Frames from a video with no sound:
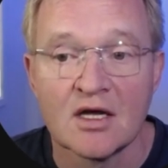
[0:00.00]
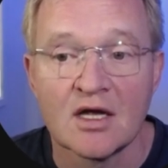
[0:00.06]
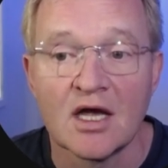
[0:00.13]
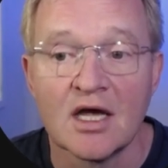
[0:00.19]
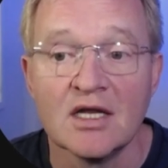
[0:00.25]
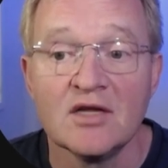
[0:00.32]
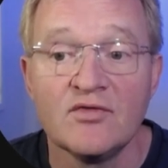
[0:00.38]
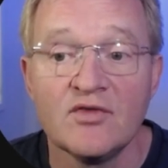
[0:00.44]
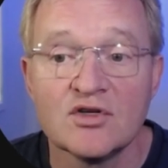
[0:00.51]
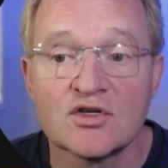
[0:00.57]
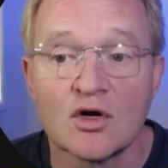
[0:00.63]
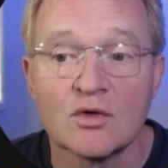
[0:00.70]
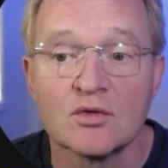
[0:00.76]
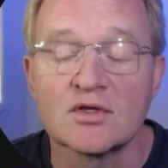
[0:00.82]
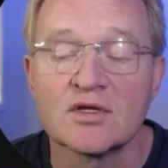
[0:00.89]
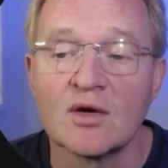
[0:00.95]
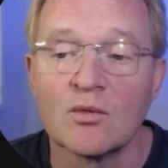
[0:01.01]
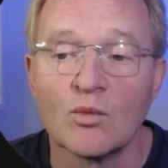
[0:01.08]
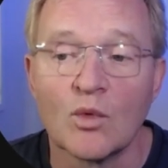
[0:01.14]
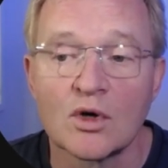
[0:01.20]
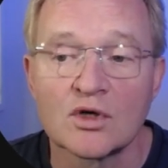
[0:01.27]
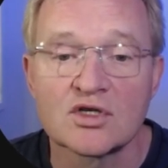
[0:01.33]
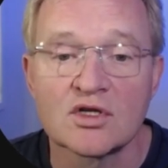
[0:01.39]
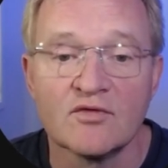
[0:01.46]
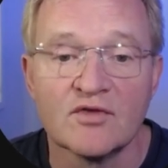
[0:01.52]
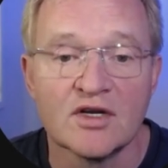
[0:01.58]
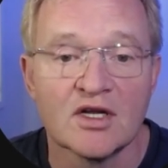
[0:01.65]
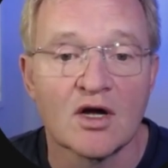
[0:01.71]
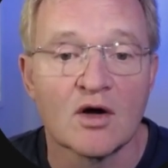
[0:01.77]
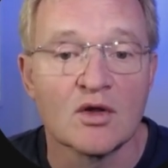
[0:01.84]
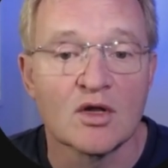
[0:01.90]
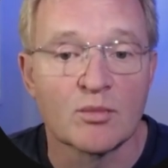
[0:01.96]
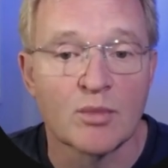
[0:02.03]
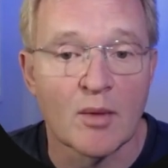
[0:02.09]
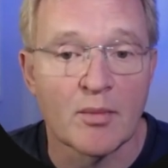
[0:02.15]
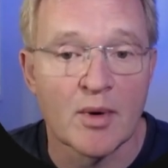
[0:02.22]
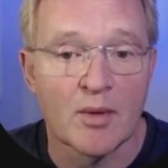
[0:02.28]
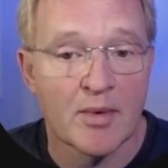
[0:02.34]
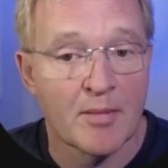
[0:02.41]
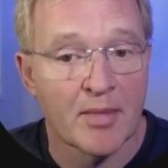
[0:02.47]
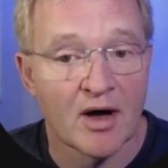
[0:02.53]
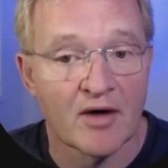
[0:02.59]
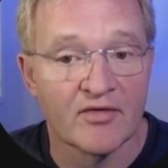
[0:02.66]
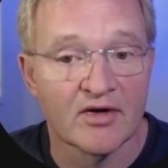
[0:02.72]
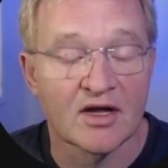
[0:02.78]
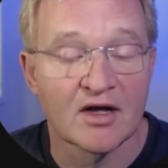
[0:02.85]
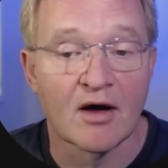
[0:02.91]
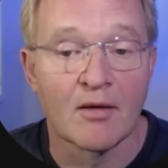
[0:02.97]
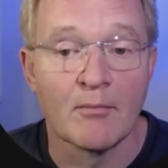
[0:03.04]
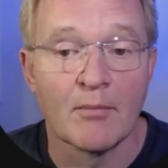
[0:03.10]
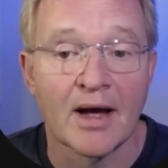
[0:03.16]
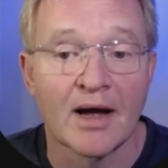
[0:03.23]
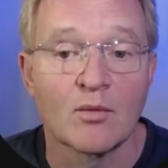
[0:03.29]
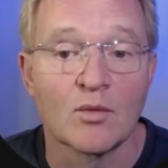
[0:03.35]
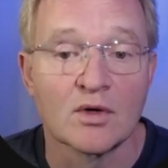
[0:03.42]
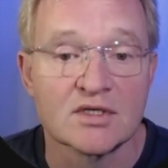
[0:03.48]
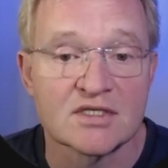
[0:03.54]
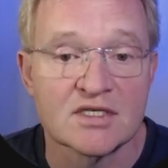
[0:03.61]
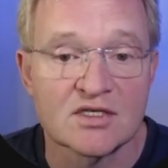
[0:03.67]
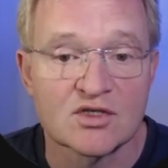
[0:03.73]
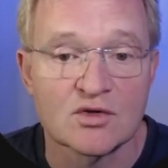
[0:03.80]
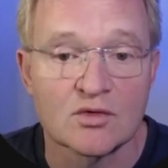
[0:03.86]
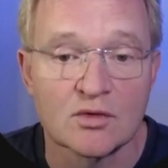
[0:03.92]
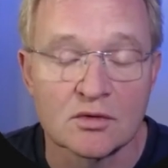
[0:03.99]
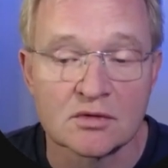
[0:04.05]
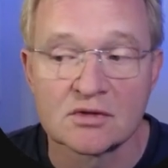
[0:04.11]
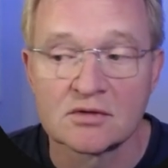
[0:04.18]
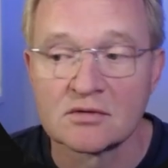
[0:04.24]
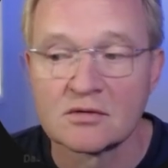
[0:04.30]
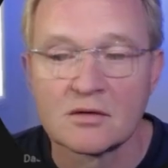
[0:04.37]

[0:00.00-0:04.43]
and if you don't then watch the video in the pop-up above and come back once installed.